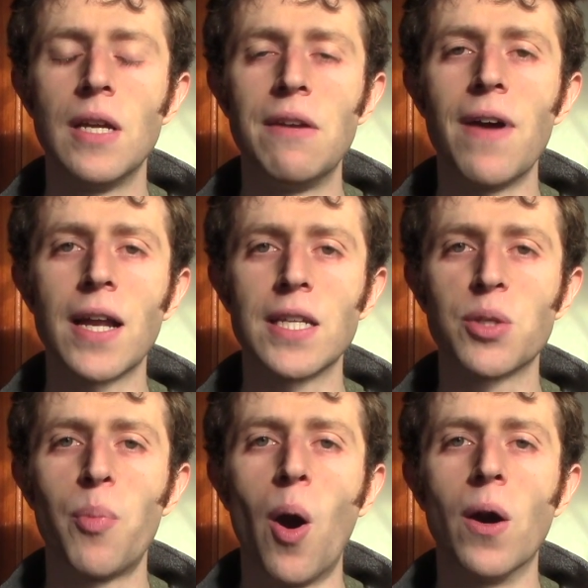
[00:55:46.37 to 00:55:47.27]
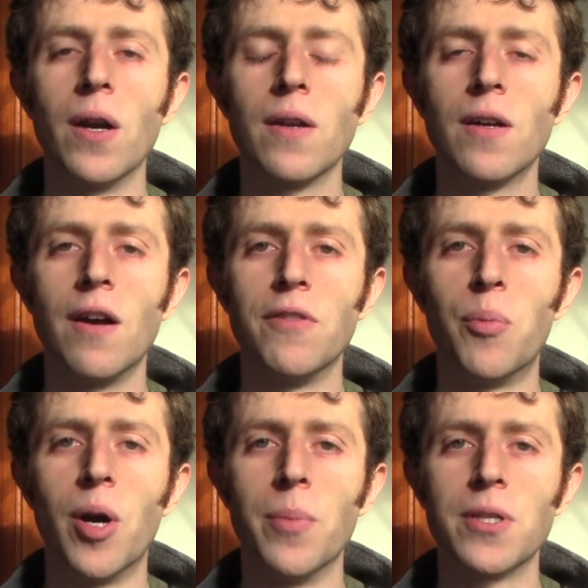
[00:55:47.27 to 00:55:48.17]
In fact, it's part of the
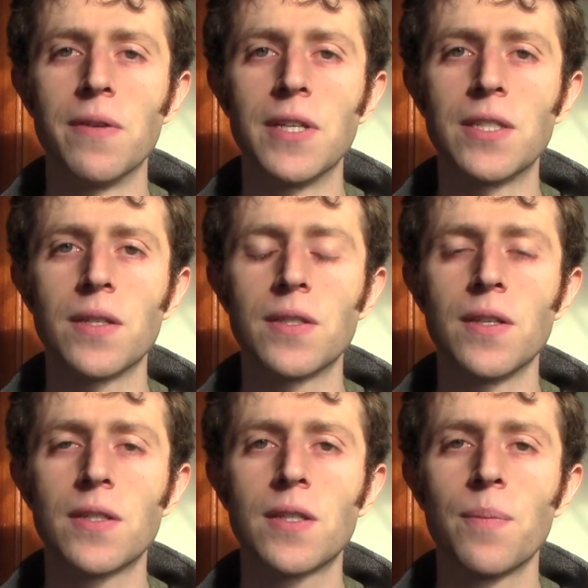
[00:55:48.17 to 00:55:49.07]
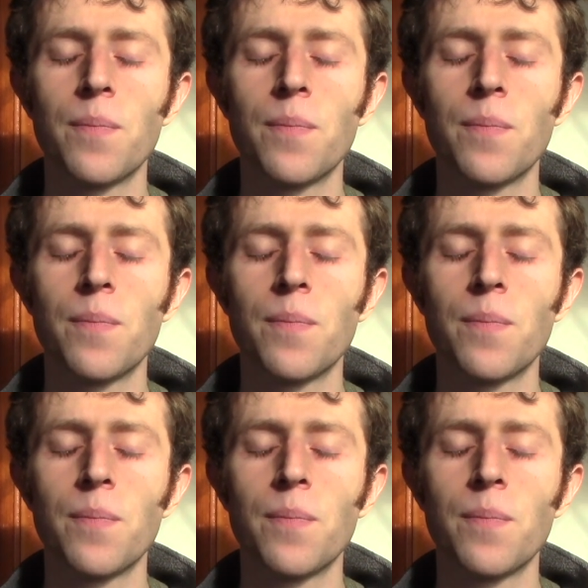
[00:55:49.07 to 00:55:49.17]
purpose of existence.